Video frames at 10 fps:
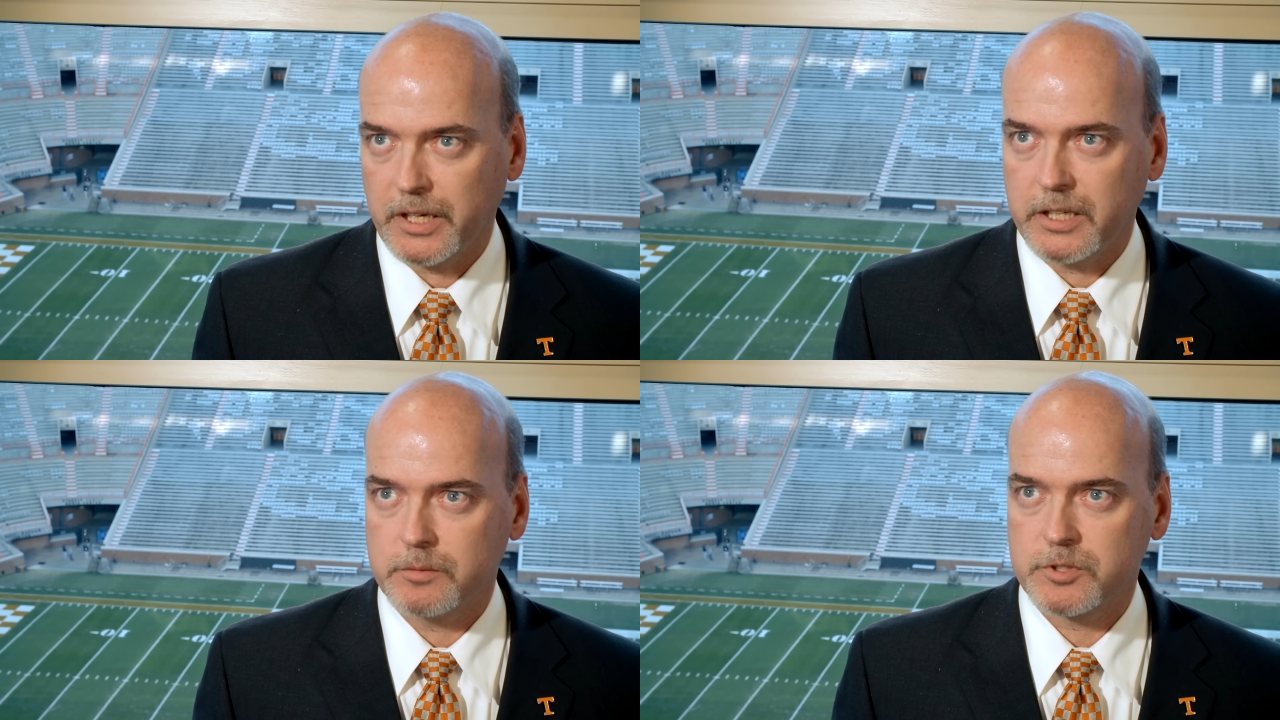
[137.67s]

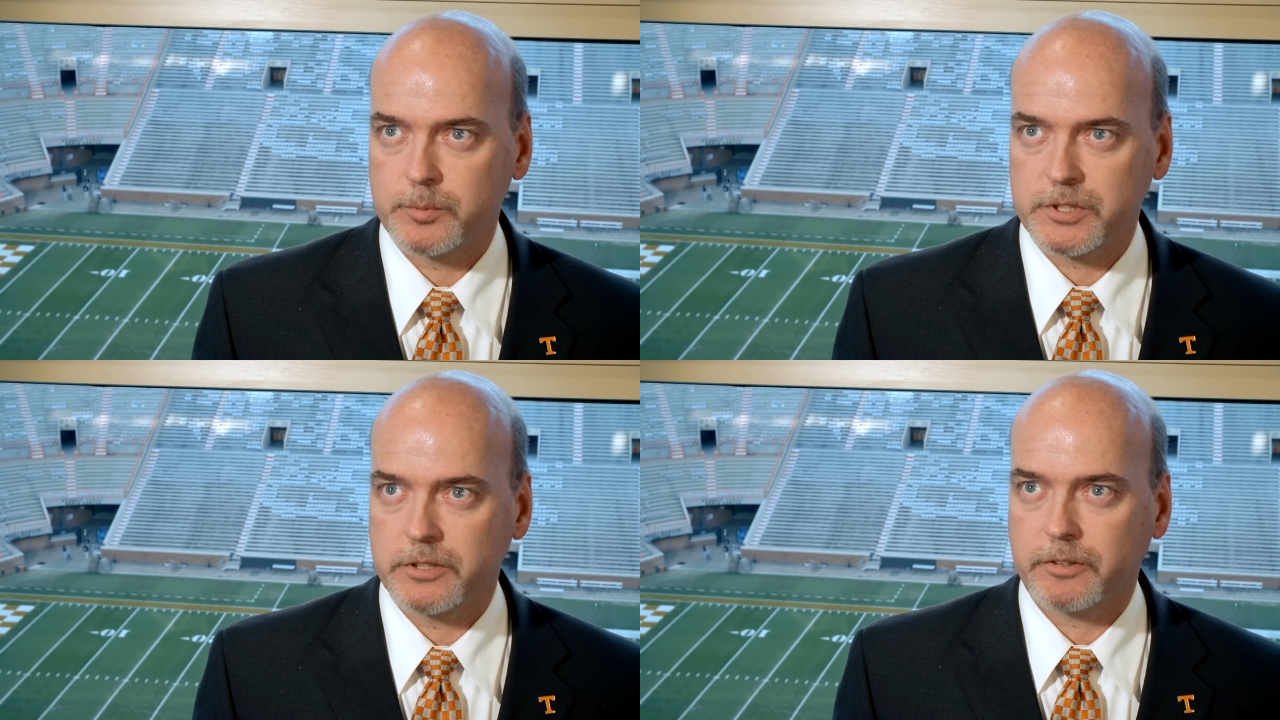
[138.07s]
Again,
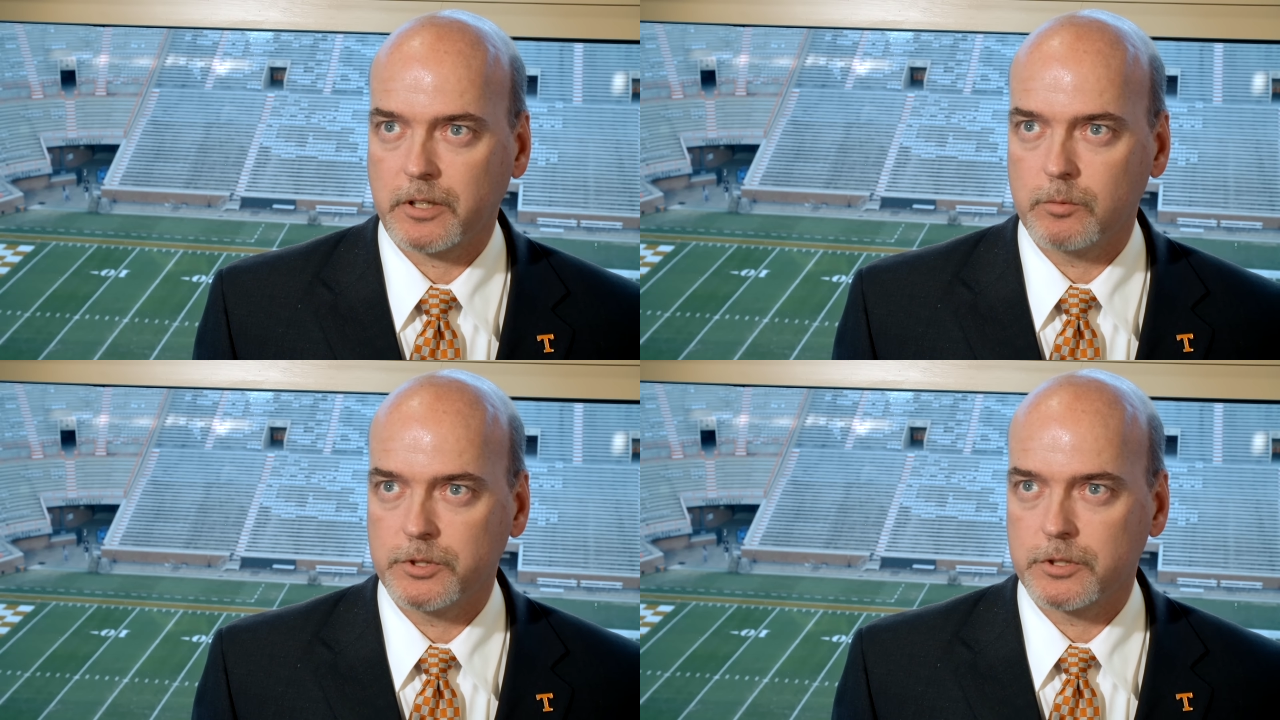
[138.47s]

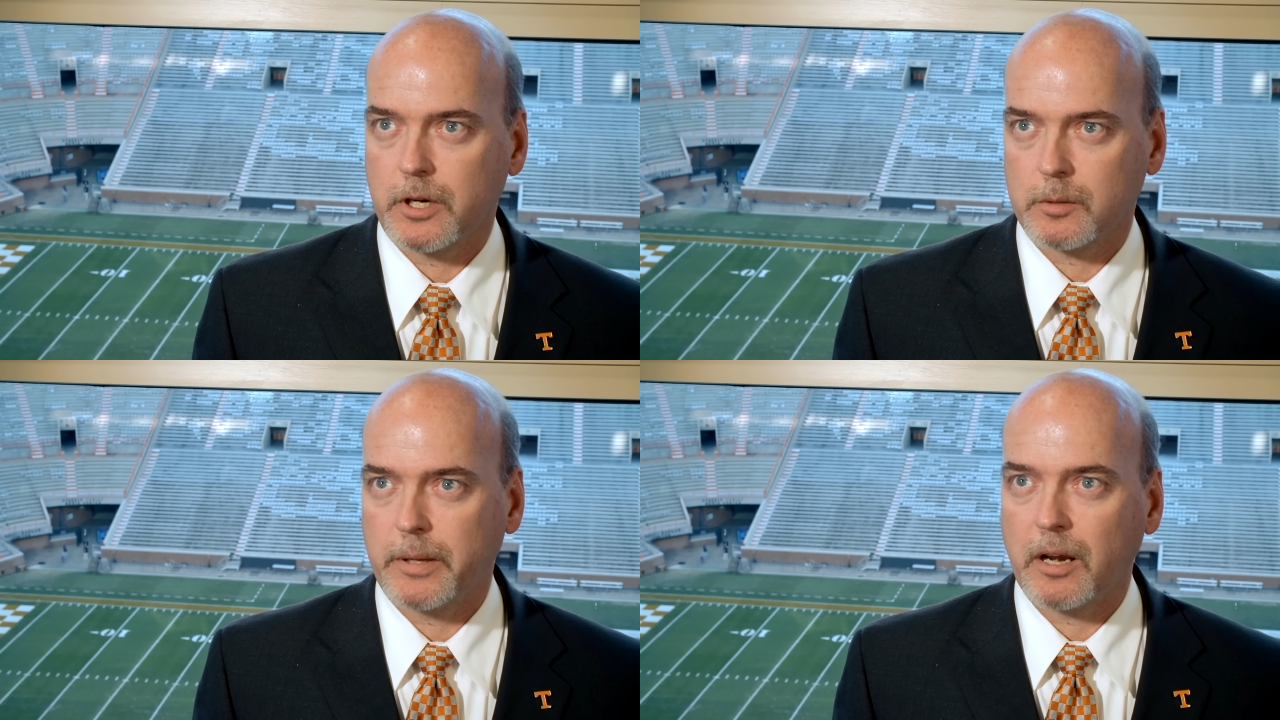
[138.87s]
specifically when you're
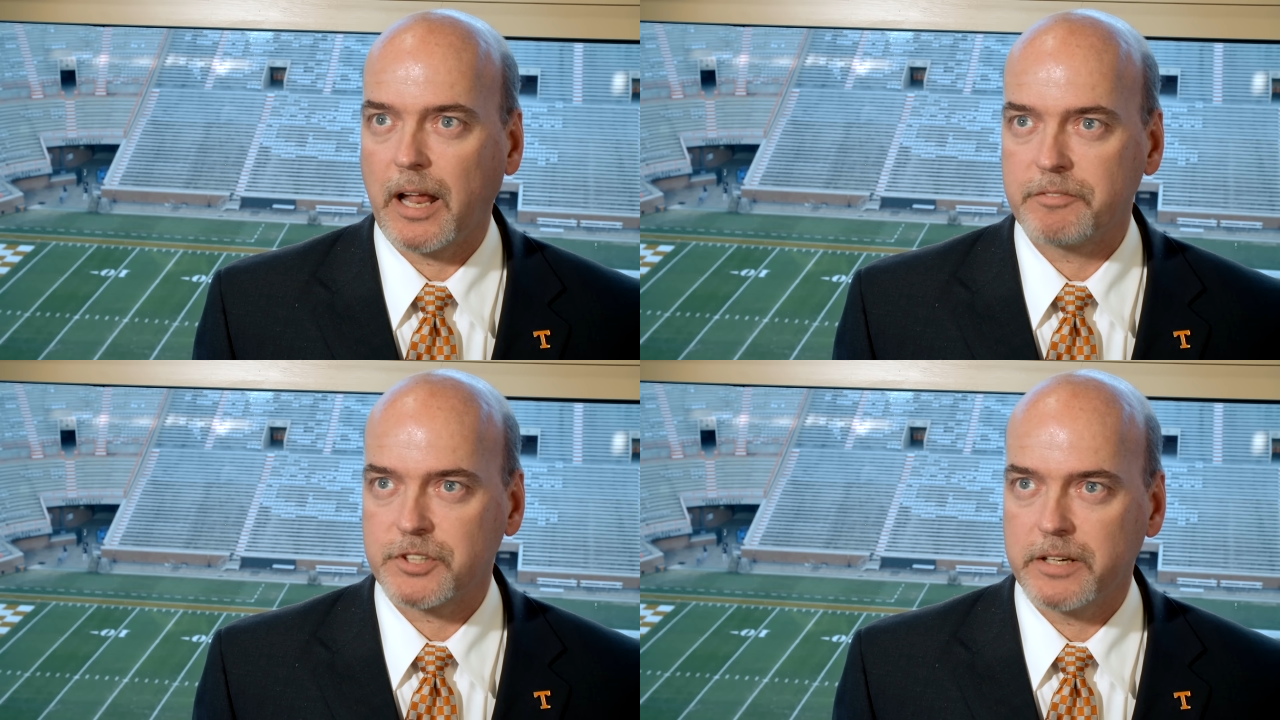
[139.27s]
talking about
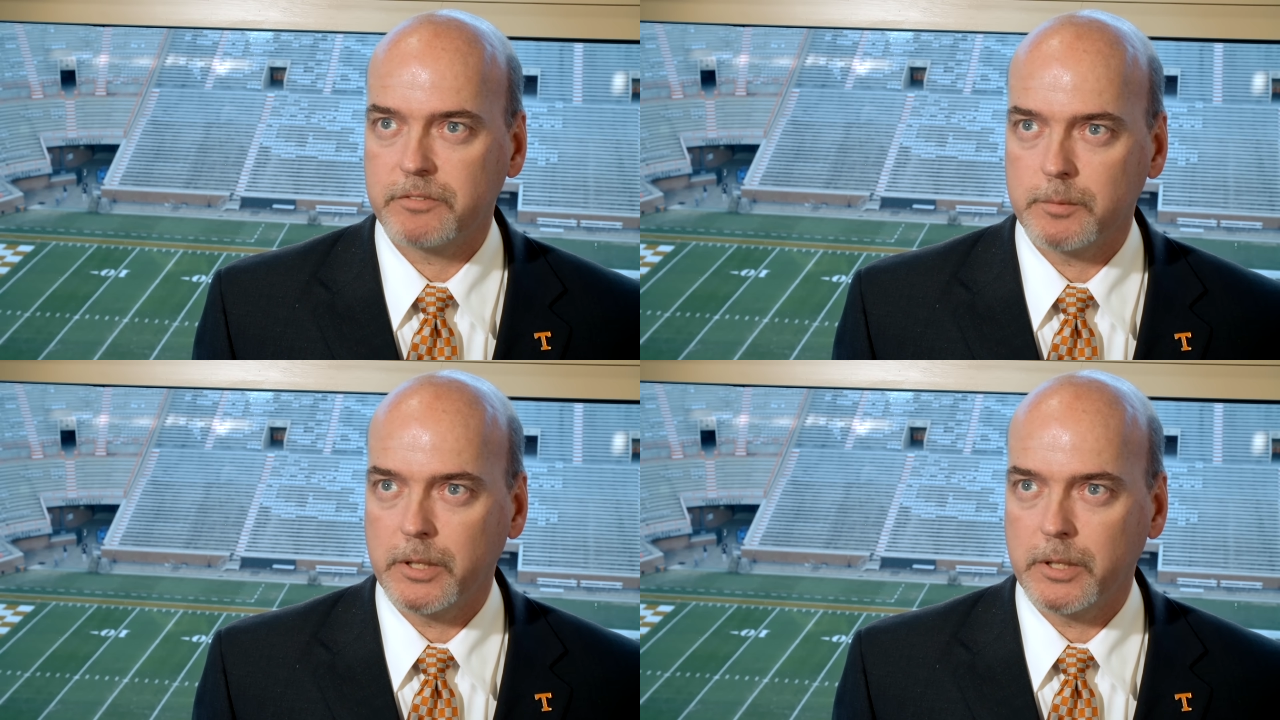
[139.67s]
life safety